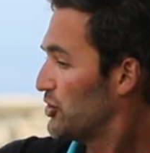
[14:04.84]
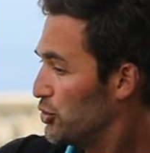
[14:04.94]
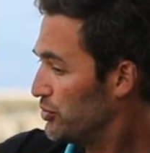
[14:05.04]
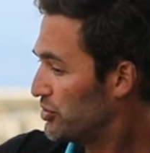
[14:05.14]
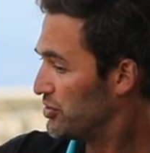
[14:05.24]

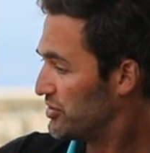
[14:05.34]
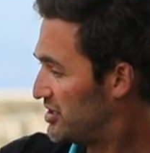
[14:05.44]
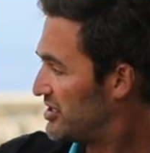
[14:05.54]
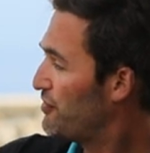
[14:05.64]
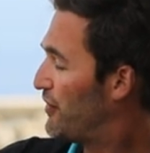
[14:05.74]
to to
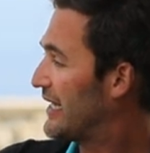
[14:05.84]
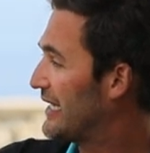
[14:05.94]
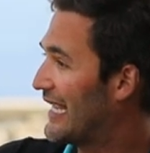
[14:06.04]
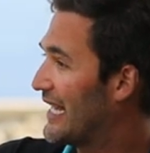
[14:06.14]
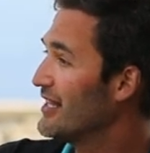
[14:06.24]
to see if I
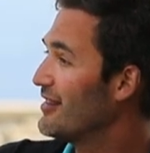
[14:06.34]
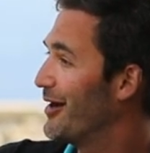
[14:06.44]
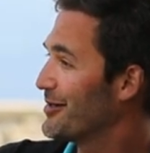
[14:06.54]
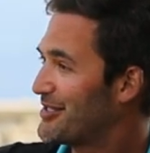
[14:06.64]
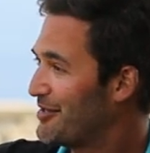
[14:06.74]
can get in
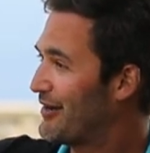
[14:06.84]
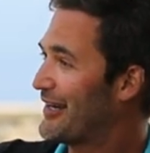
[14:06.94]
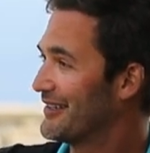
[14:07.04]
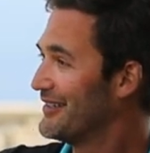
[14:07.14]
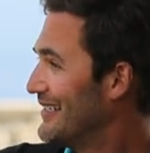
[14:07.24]
there, to see if I
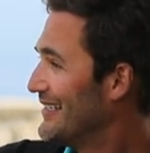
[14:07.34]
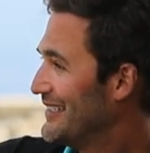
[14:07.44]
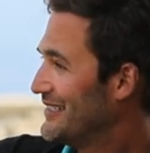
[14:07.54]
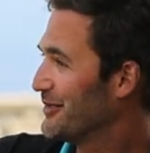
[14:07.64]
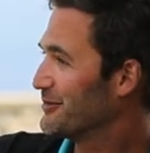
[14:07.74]
can,
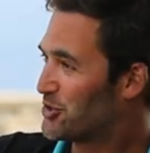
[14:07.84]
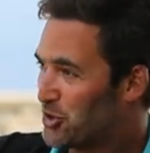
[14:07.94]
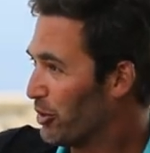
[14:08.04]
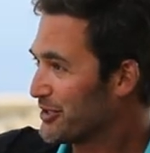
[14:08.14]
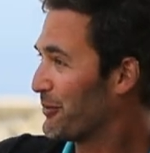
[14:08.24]
you know,
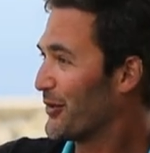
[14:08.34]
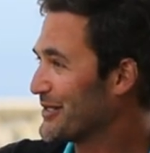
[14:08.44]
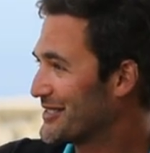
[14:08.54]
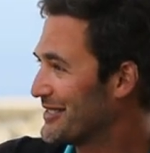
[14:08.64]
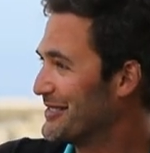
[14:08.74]
jolt a
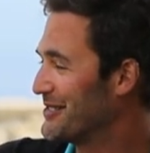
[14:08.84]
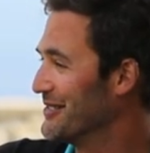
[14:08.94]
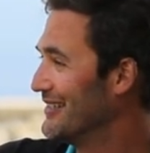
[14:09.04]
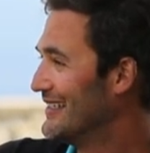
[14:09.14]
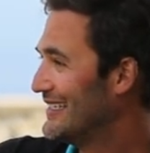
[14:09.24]
person
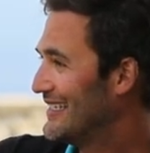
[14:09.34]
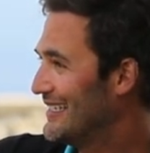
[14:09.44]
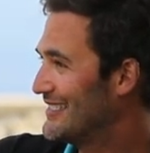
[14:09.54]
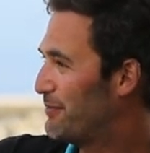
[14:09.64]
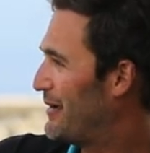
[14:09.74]
into
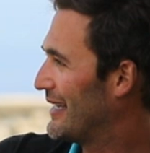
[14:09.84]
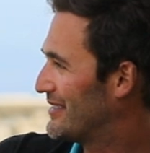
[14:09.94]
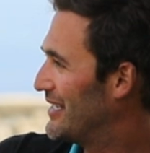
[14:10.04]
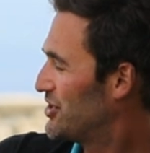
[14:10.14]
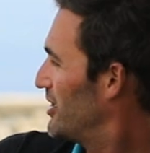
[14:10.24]
into paying
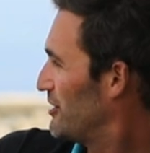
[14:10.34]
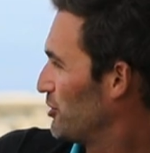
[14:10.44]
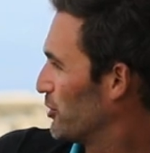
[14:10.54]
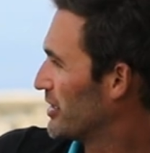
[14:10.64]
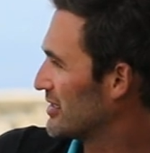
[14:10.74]
attention,
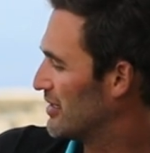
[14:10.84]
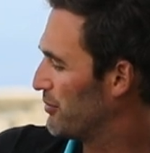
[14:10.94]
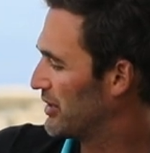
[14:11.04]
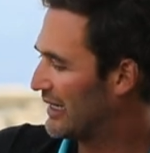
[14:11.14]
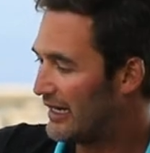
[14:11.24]
into learning
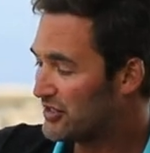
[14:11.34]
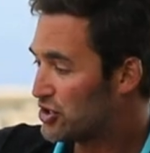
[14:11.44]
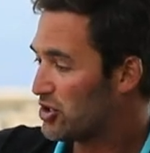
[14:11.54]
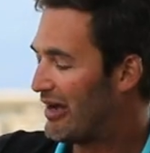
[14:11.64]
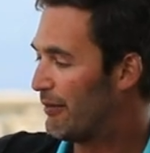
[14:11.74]
something. And it
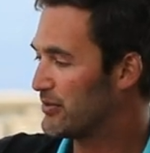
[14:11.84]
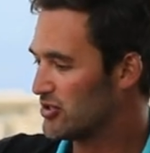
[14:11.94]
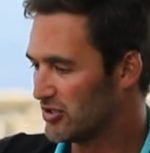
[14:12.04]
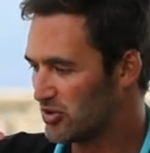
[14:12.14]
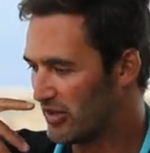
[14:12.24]
just so
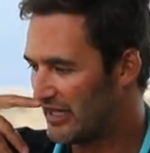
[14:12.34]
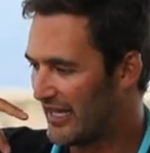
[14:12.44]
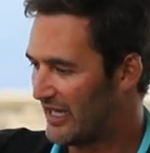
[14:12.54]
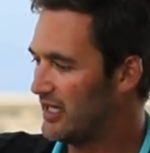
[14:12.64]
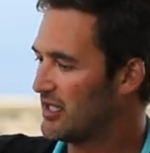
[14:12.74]
happens also that
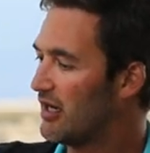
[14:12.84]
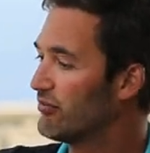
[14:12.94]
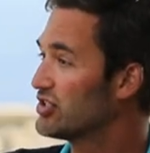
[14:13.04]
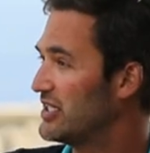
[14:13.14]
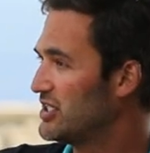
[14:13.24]
like in
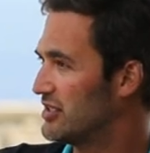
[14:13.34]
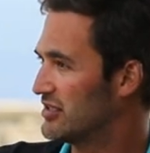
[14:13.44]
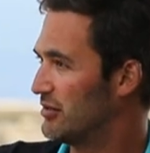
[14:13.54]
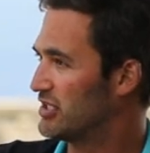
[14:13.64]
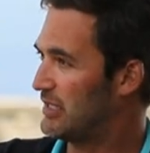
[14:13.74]
conversation,
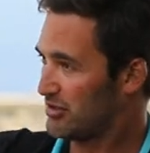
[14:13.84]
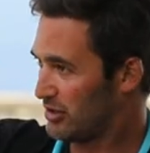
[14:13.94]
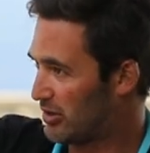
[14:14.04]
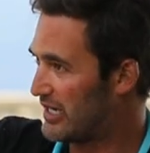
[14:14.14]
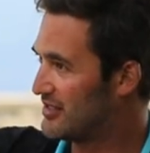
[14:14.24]
sometimes the
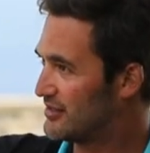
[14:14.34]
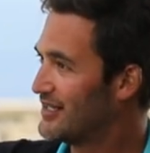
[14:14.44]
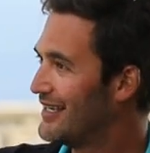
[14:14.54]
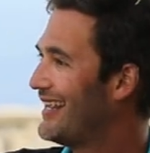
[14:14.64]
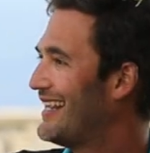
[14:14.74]
greatest